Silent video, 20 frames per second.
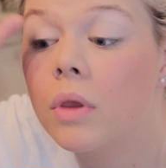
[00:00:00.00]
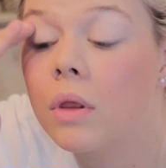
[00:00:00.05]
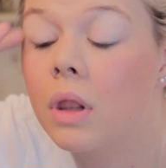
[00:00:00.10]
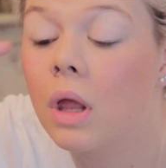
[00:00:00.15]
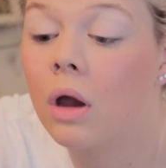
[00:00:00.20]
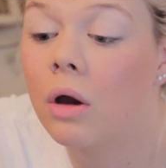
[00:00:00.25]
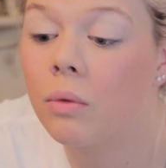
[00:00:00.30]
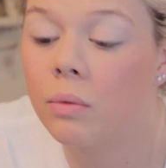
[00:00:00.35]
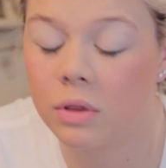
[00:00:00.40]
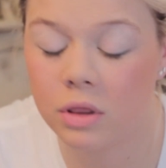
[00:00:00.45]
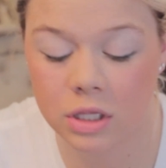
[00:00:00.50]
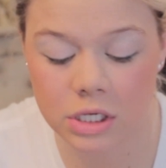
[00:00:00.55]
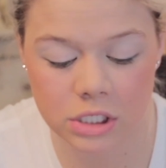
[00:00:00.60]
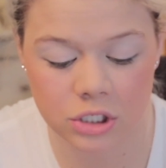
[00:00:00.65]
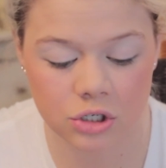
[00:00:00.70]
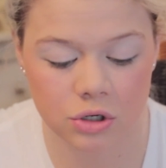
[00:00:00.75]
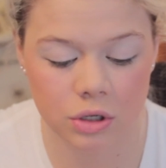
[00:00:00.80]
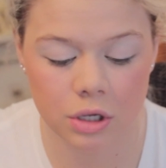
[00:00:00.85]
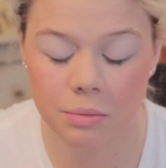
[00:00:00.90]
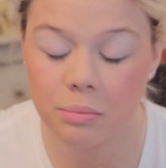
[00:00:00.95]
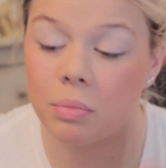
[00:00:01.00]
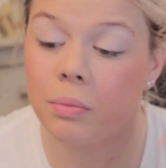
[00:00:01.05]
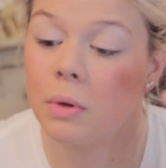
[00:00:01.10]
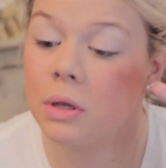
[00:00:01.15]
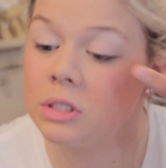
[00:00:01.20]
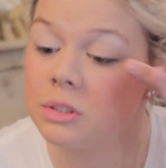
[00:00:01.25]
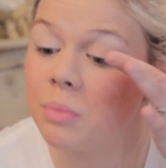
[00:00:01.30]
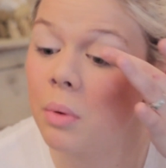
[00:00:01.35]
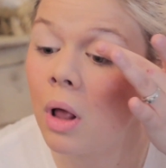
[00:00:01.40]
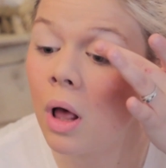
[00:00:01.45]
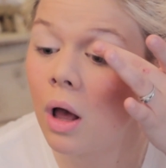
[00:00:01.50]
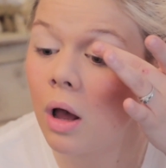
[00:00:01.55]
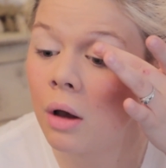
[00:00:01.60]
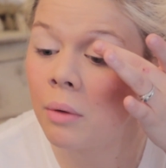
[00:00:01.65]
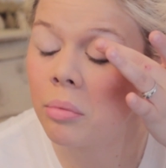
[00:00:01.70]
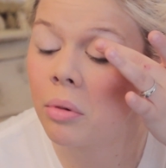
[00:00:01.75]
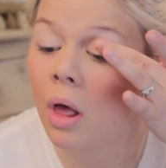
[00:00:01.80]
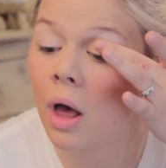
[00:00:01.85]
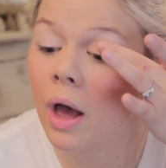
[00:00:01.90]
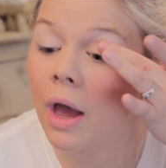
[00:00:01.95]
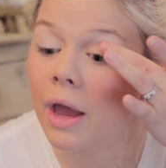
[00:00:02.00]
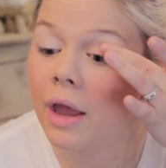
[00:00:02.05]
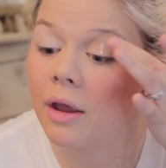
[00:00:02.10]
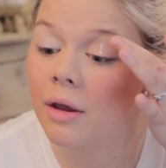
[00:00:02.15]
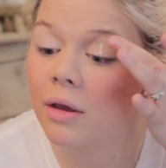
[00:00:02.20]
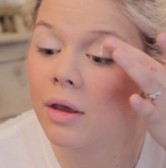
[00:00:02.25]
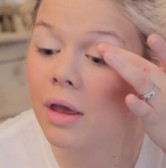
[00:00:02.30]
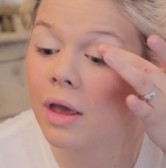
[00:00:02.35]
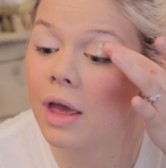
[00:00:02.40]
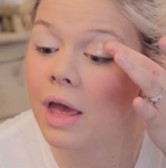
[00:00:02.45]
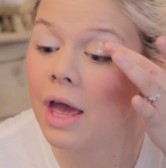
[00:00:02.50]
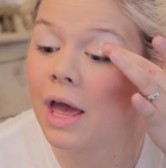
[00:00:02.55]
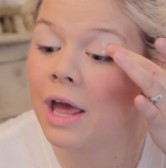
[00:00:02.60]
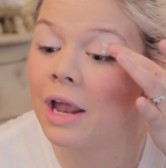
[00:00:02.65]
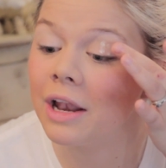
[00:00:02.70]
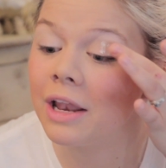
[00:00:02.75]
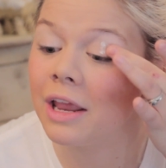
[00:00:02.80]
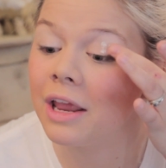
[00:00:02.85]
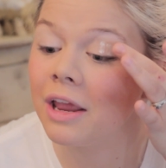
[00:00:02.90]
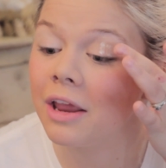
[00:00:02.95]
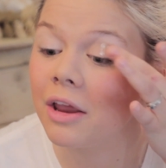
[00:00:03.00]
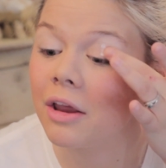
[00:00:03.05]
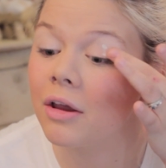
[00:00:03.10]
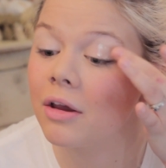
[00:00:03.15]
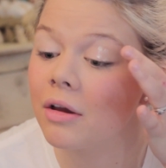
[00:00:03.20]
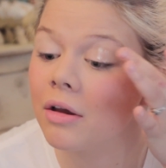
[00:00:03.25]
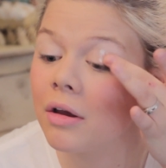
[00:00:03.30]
Now with this you can apply any